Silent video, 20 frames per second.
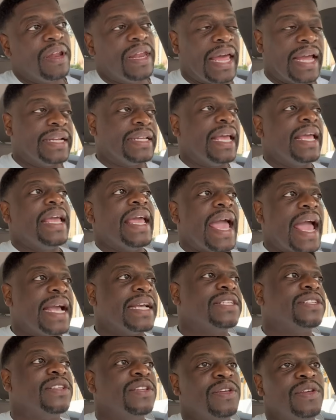Like, they
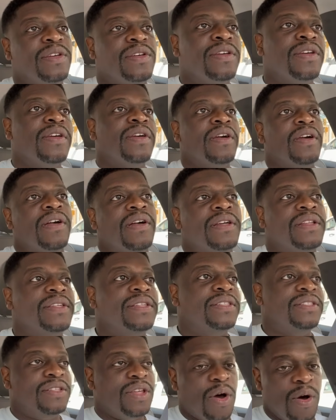actually,
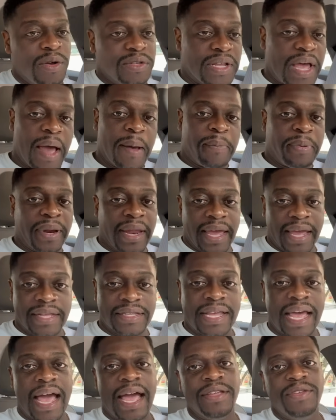those are plants.
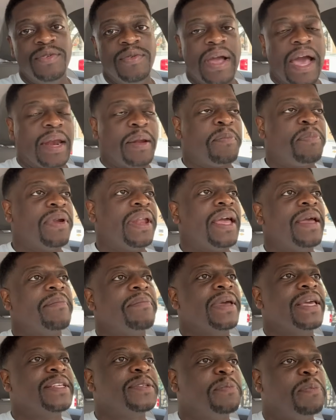How you got a
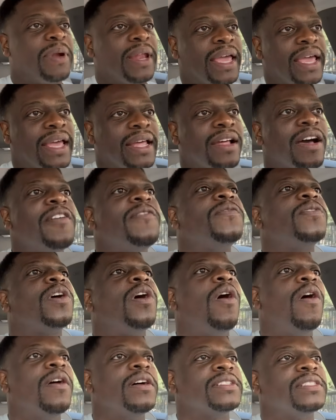plant-based plant? Of
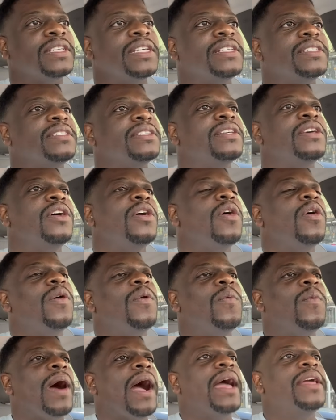course, it's
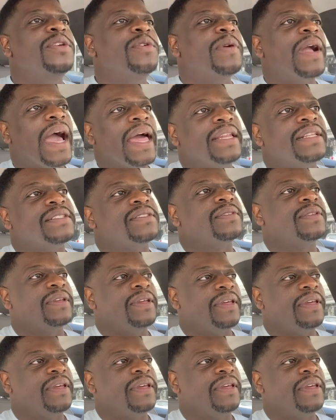why you got this.